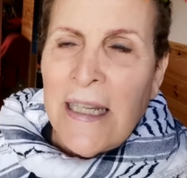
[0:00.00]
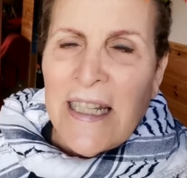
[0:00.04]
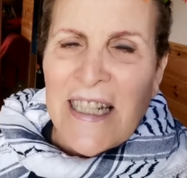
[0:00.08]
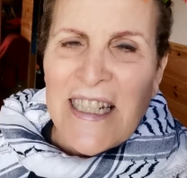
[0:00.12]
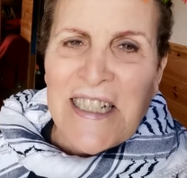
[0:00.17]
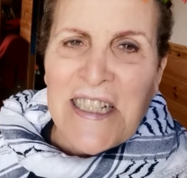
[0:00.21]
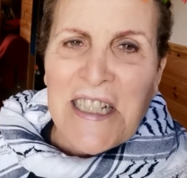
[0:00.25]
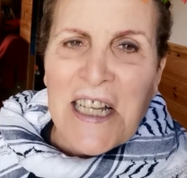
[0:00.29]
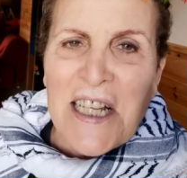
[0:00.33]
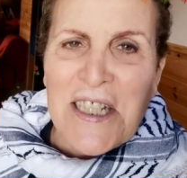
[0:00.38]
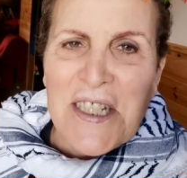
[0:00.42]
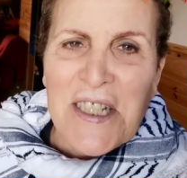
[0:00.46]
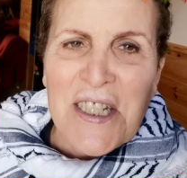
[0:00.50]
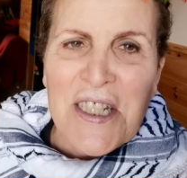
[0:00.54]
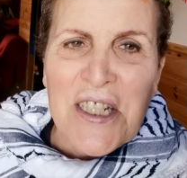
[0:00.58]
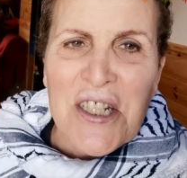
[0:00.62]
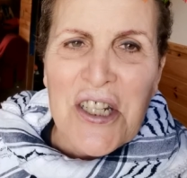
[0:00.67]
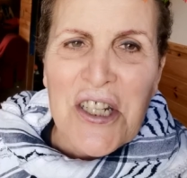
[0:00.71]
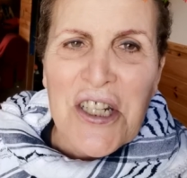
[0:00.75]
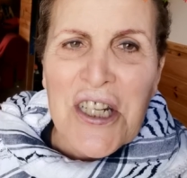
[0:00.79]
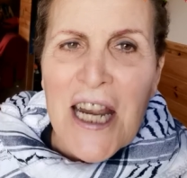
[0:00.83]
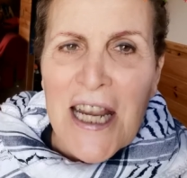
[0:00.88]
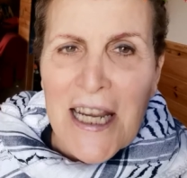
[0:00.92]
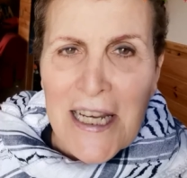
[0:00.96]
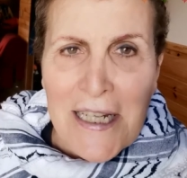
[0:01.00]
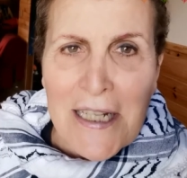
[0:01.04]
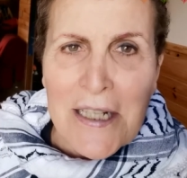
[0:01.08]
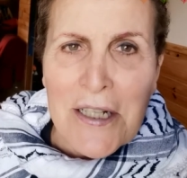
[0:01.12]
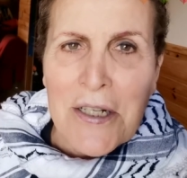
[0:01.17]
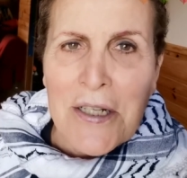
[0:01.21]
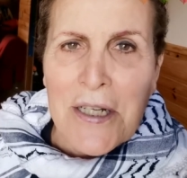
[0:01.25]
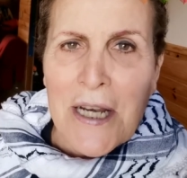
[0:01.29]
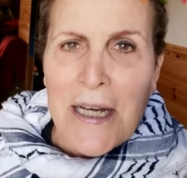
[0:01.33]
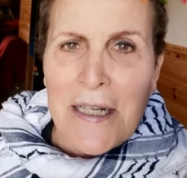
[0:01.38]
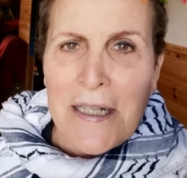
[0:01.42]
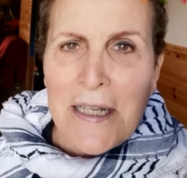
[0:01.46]
it doesn't
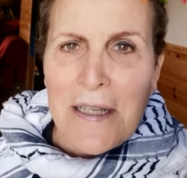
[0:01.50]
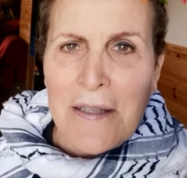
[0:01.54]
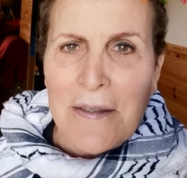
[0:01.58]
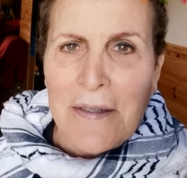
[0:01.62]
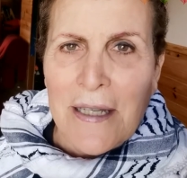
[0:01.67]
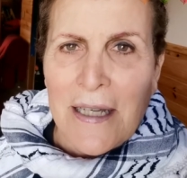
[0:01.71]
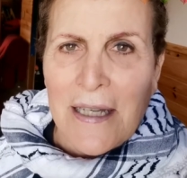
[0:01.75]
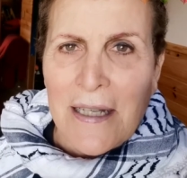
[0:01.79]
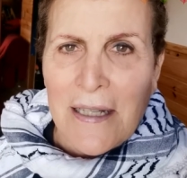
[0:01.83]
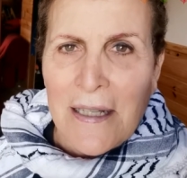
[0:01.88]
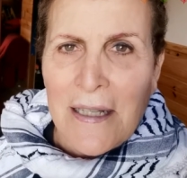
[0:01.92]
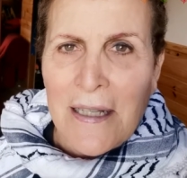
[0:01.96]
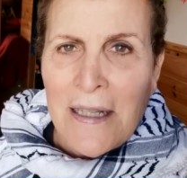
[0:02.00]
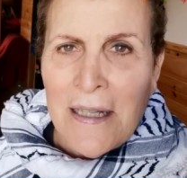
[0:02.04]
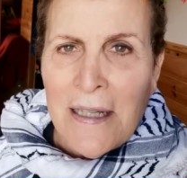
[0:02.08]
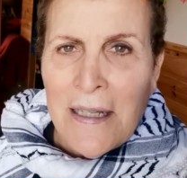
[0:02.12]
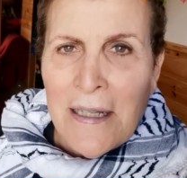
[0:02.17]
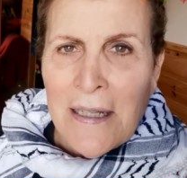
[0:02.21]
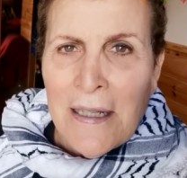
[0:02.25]
change anything.